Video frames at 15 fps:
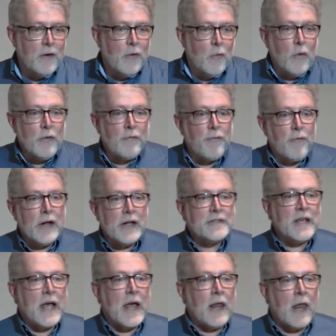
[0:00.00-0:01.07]
When
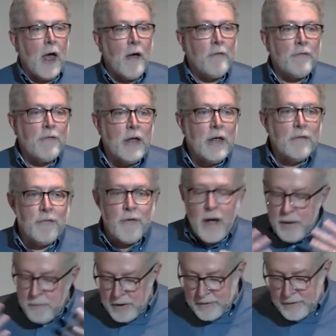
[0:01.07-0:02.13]
friends I love
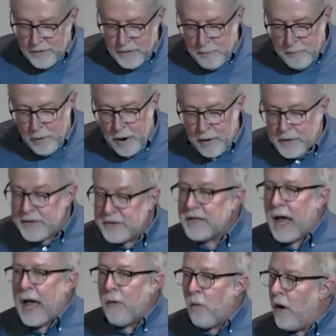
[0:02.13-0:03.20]
invite me to their parties,
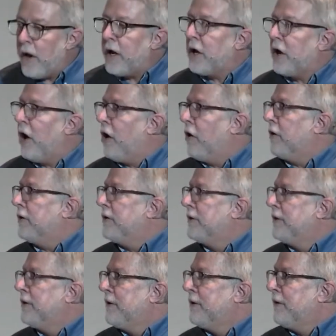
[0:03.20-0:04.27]
I want to go,
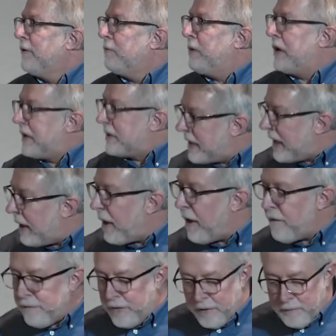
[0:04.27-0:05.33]
because I
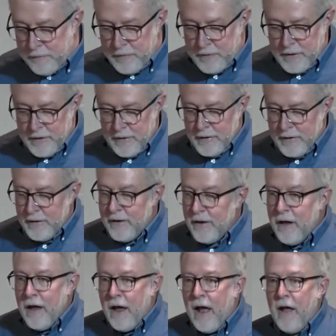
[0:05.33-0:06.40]
love them.
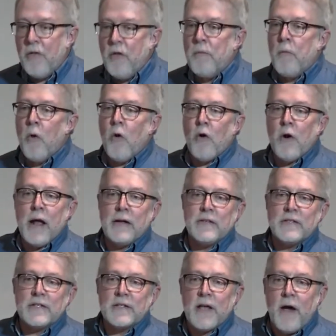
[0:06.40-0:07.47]
And the more I
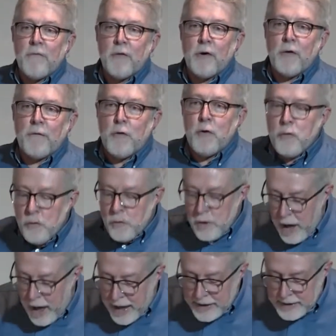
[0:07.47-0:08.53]
discover of who
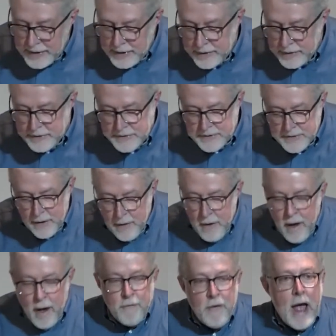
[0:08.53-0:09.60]
God is,
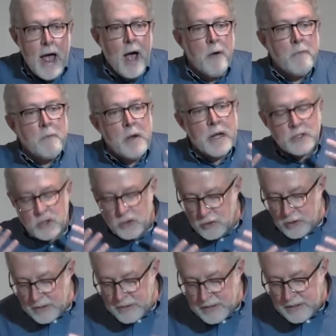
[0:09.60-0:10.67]
of how much
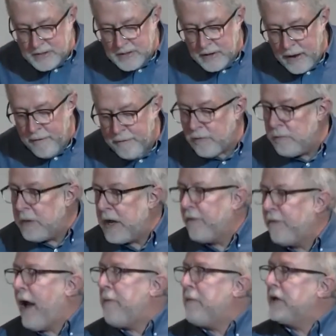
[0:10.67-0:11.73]
Jesus loves me,
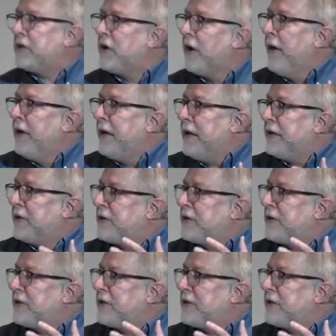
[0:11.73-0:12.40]
of how much he